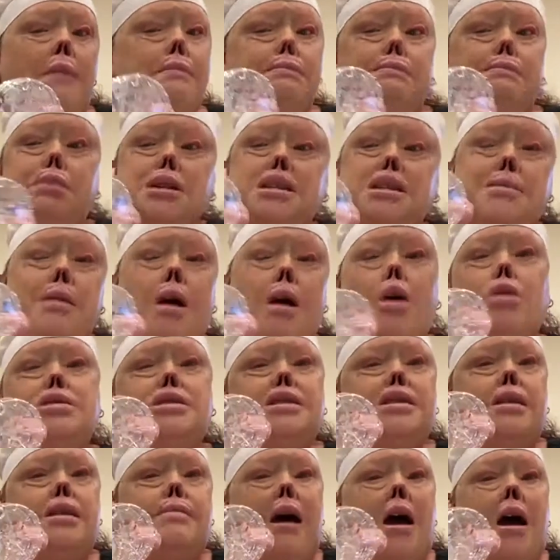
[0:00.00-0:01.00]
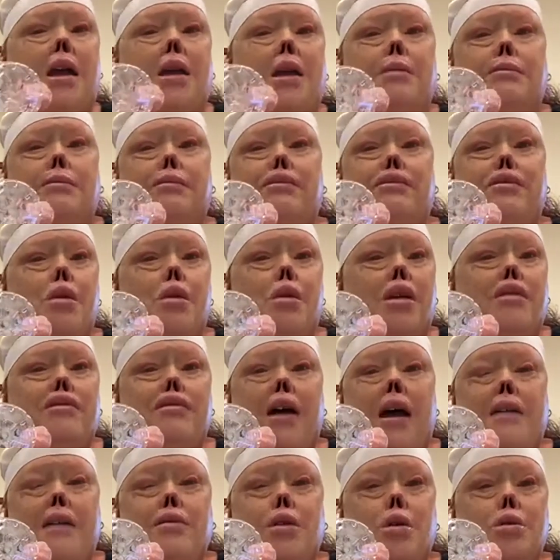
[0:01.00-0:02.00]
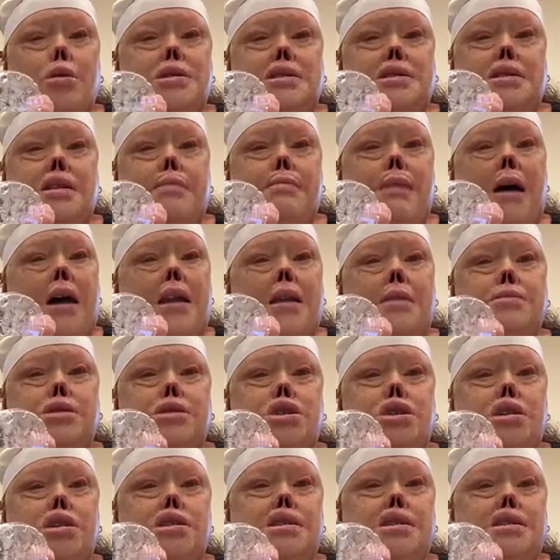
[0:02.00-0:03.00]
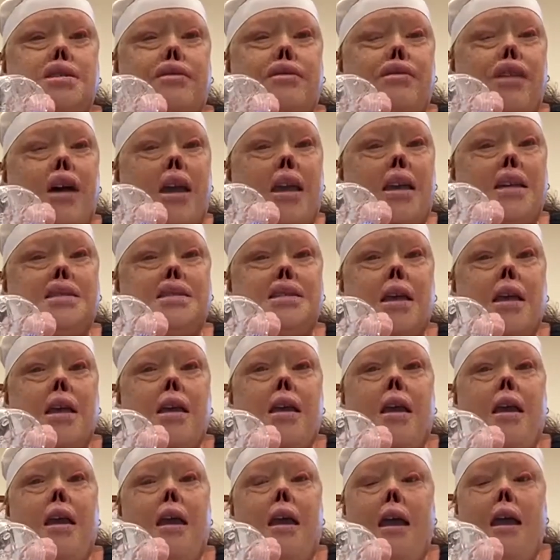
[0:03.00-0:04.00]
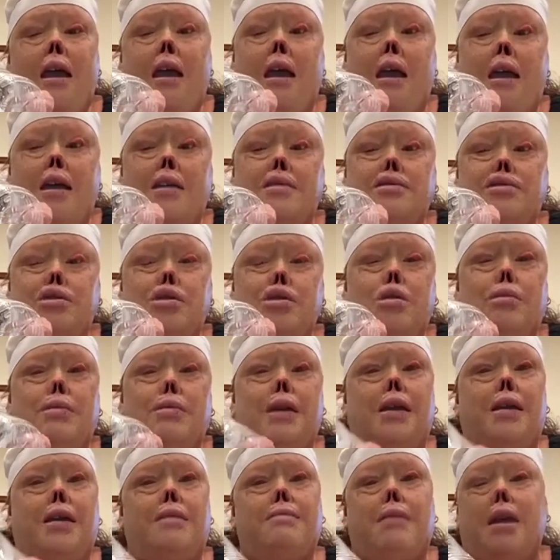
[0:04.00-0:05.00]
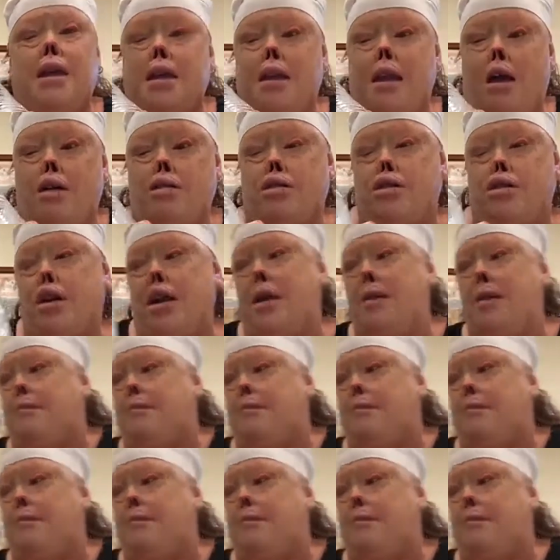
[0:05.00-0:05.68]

put some holes in the bottom. 4 or 5 holes in the bottom should suffice, and you'll be making out great.